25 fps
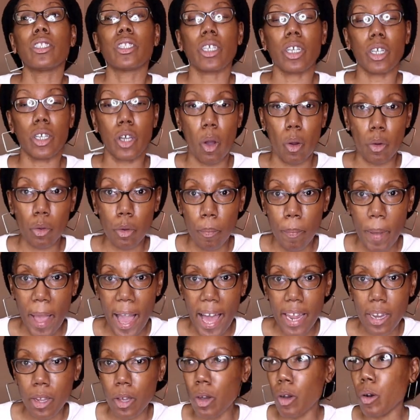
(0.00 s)
to go to
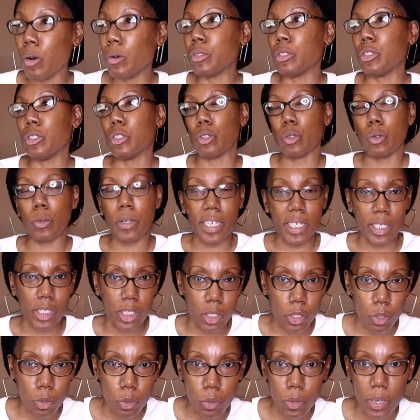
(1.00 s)
battle, do his
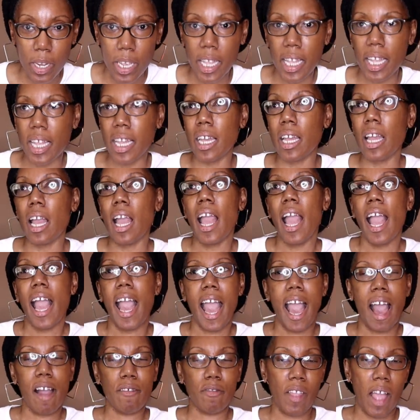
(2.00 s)
duty,
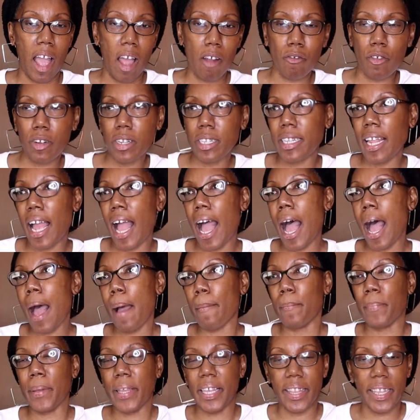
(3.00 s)
after
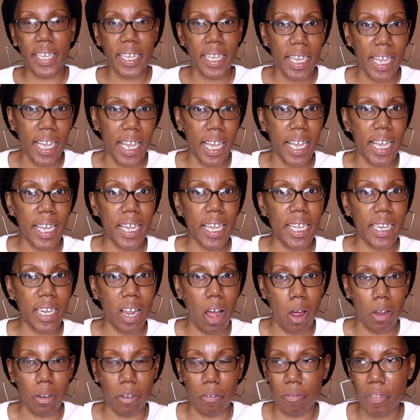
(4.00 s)
Aphrodite, be the king,
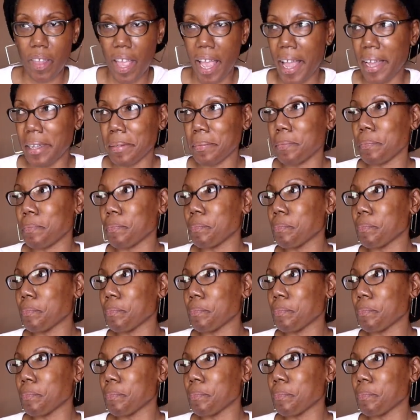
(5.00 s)
and all of that.